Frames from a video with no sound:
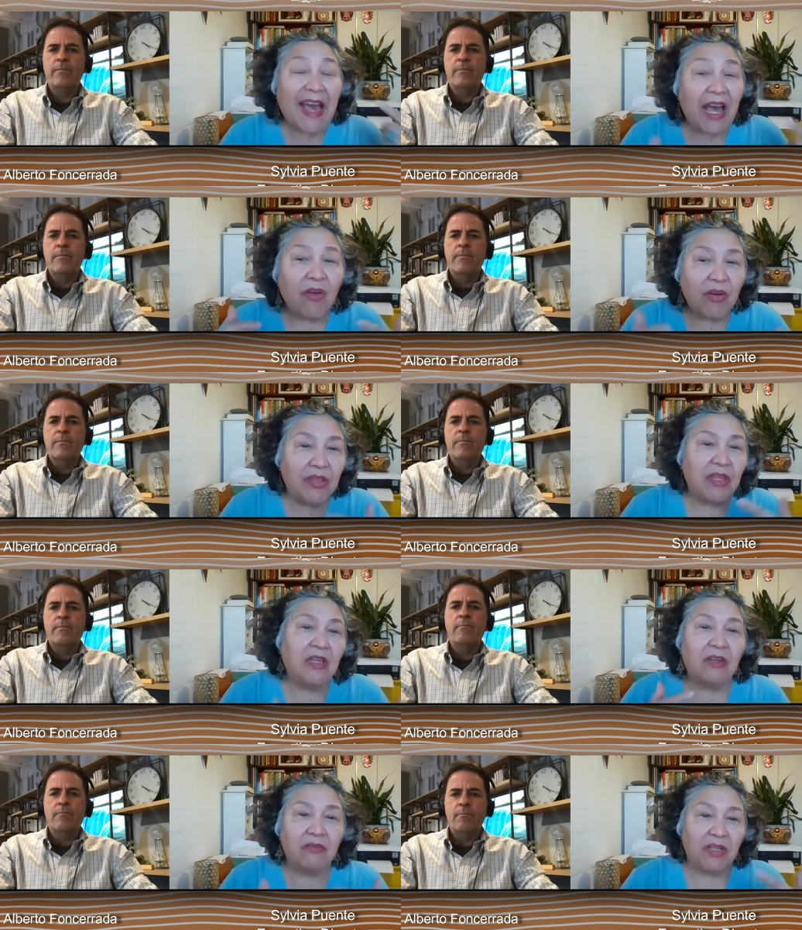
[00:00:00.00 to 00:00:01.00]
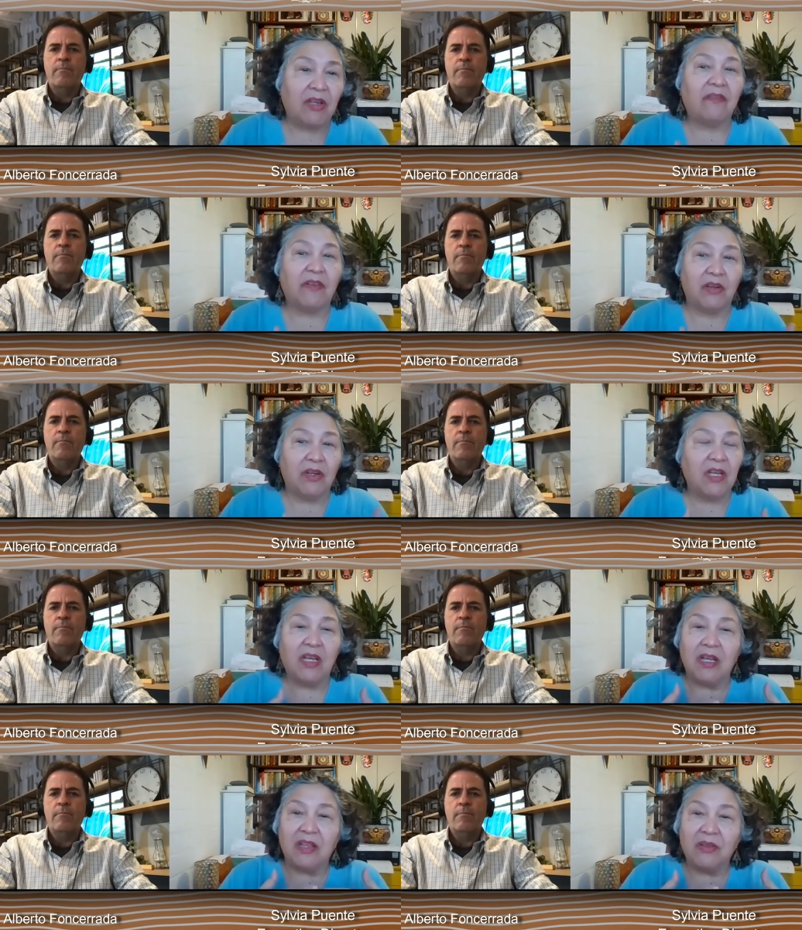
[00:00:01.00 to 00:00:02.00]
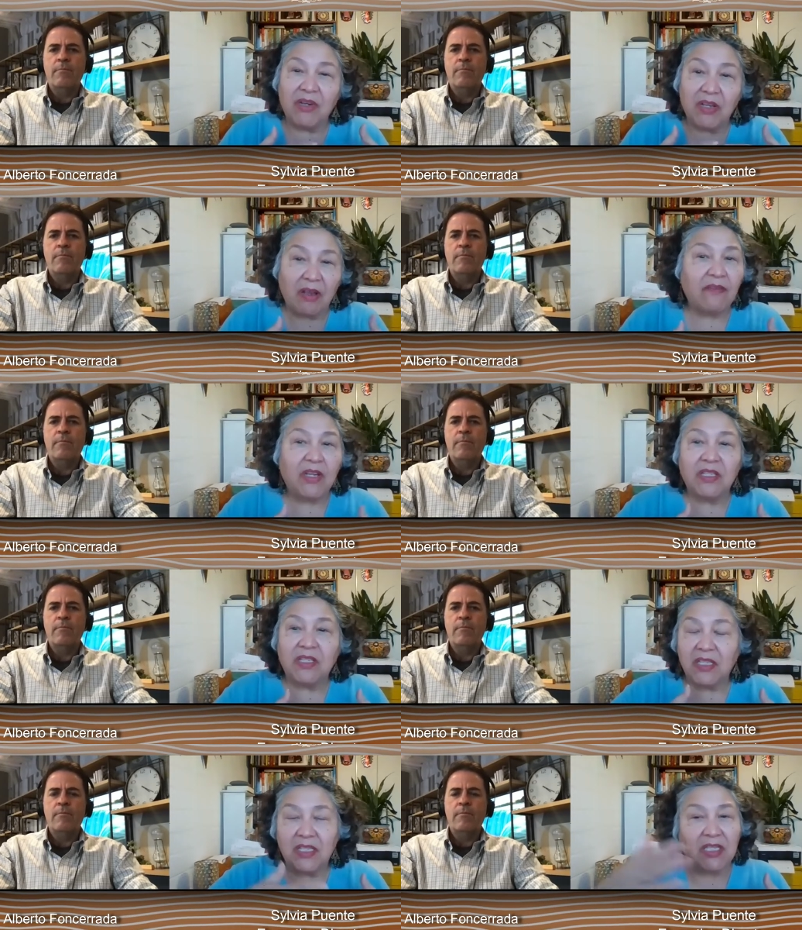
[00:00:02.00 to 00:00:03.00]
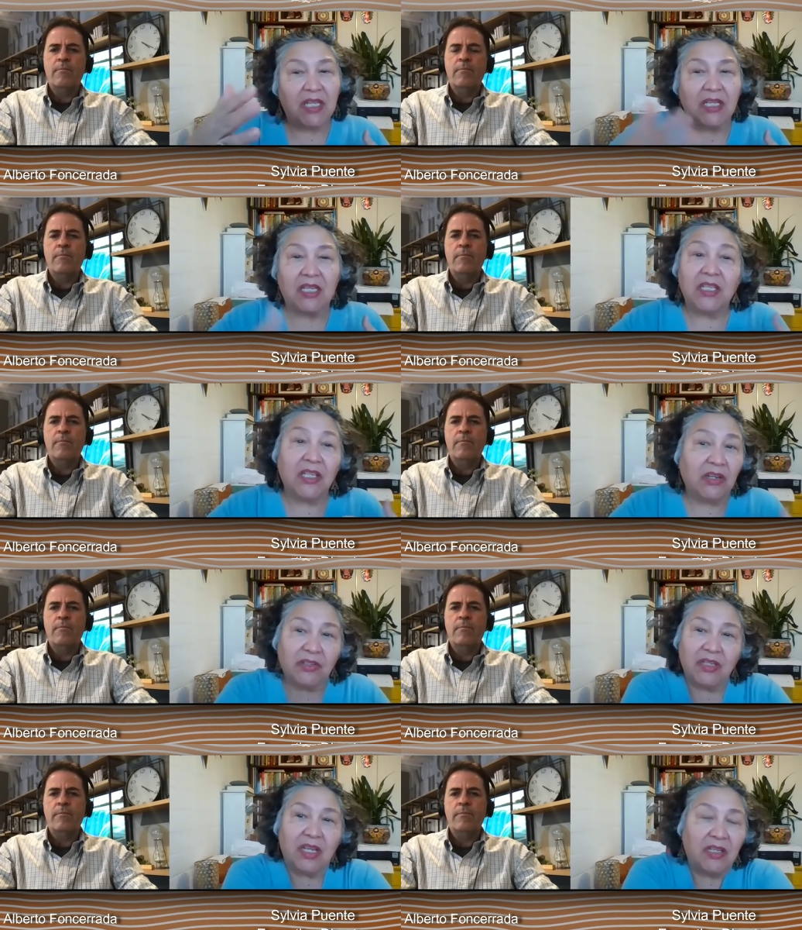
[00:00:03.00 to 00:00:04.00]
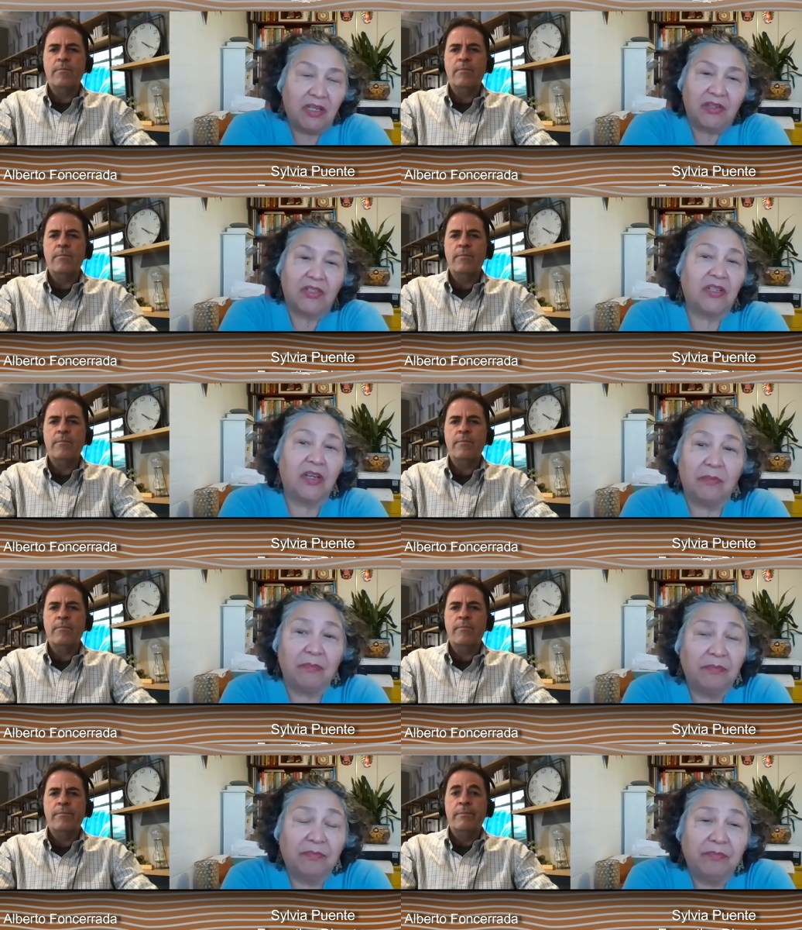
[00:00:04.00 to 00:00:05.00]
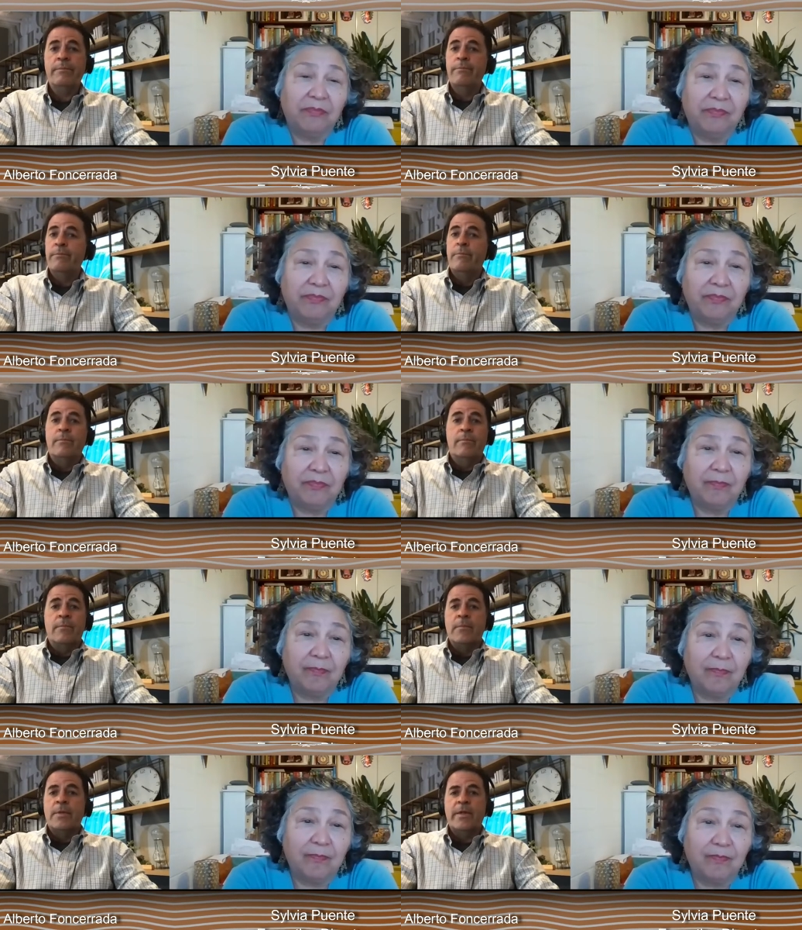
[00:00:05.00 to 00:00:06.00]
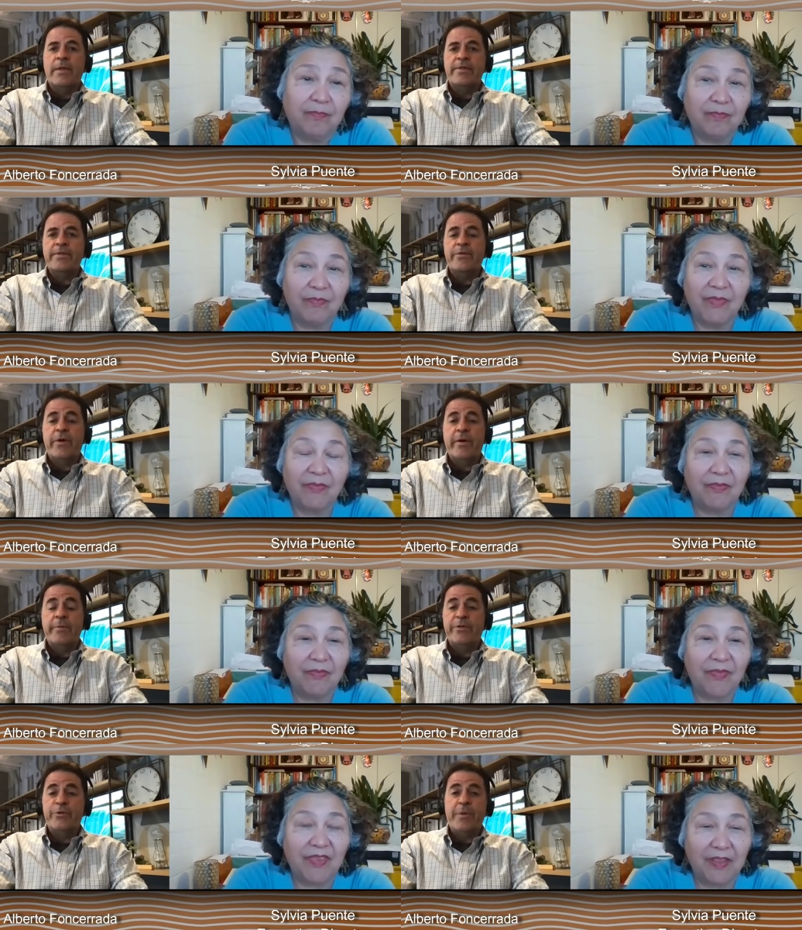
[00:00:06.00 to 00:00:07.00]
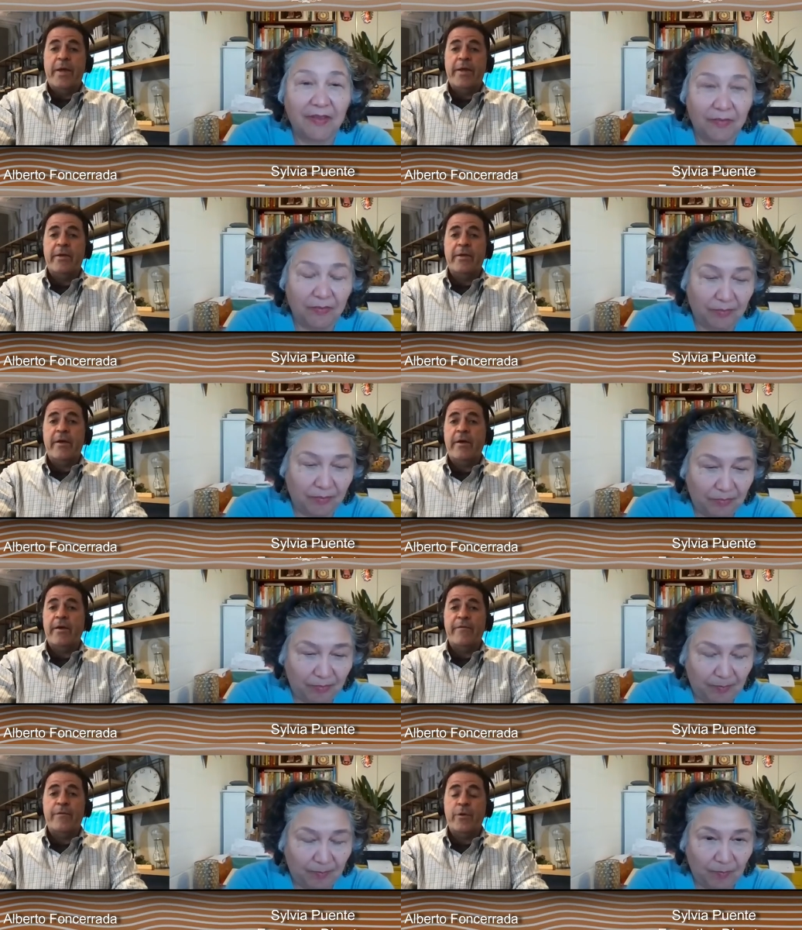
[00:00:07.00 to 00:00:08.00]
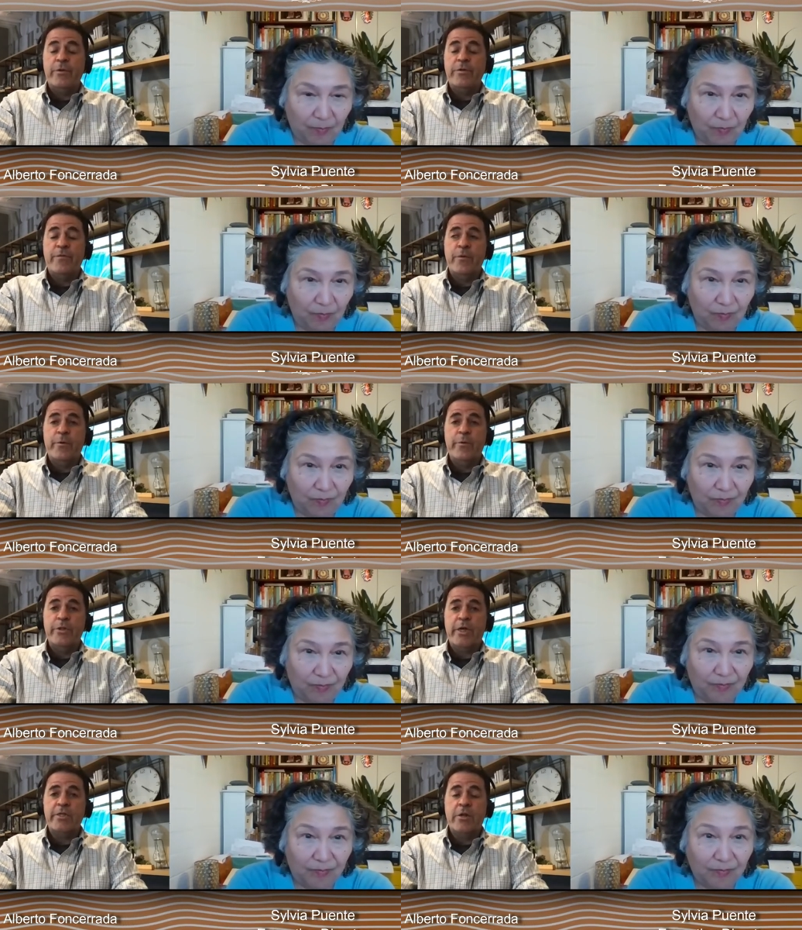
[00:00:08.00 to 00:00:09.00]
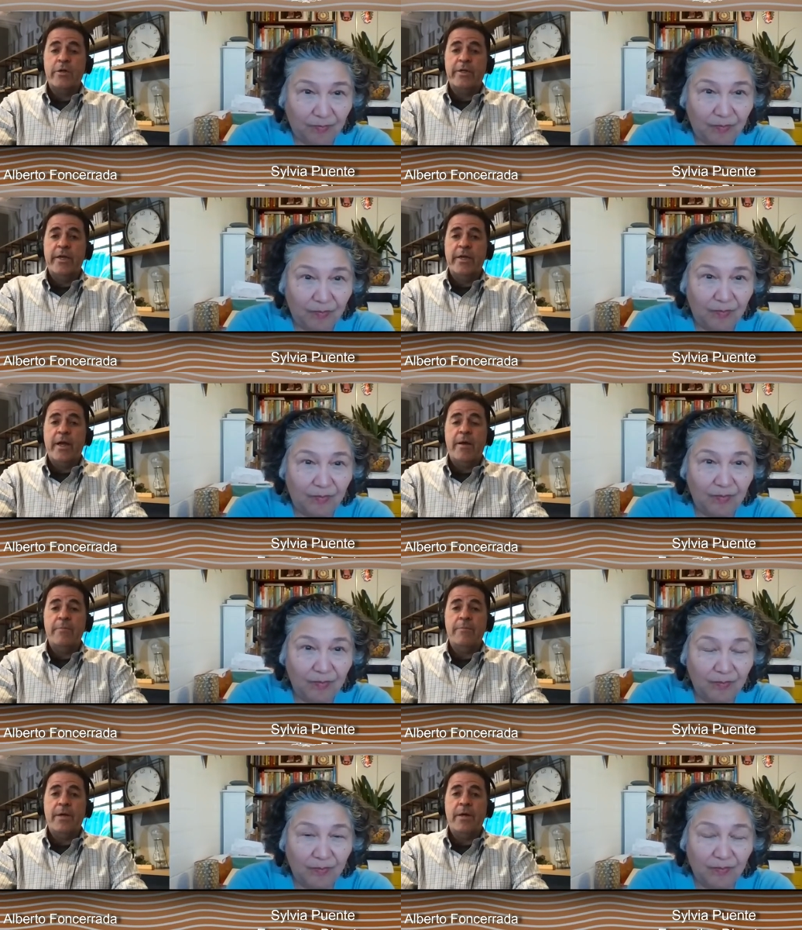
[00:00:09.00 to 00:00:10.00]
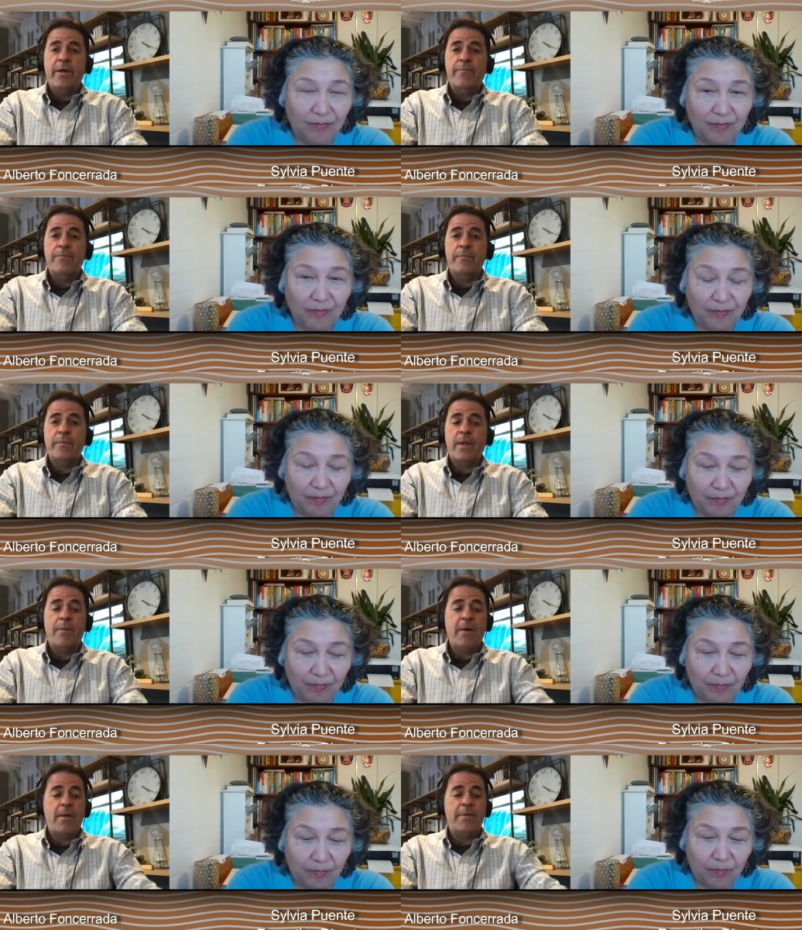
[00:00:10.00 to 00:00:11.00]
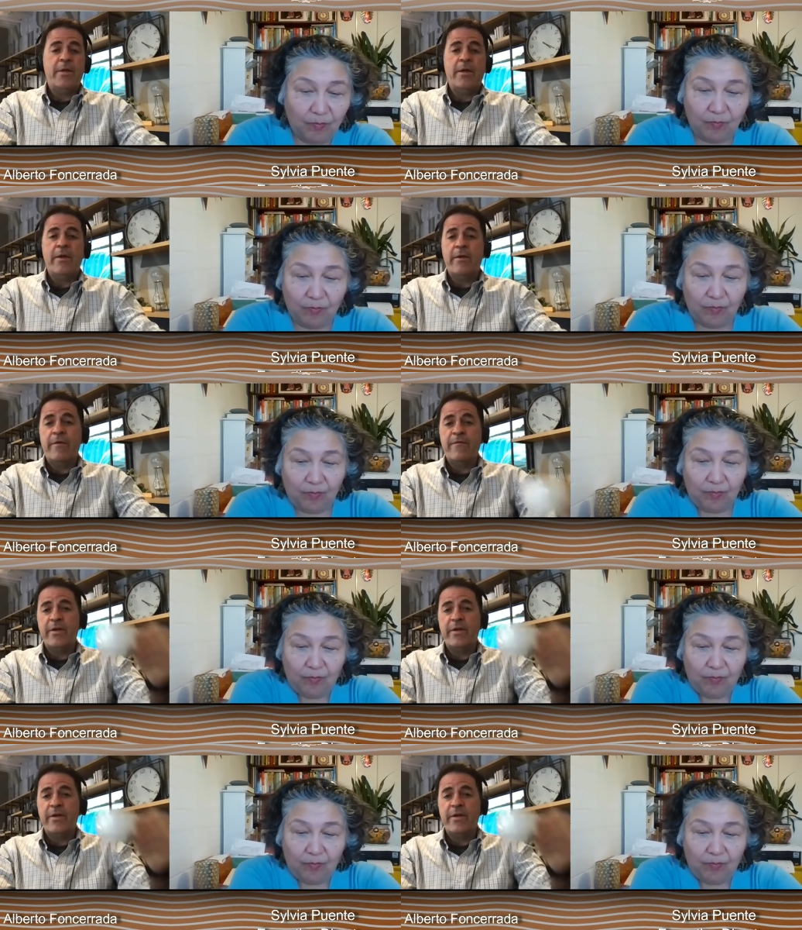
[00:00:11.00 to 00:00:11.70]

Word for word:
Speaker 1: How are they going to recover? The recovery is going to take years and years to come.
Speaker 2: It is incredibly dramatic. Uh, for those of you who just logged in, I'm, uh, I'm having a Cafe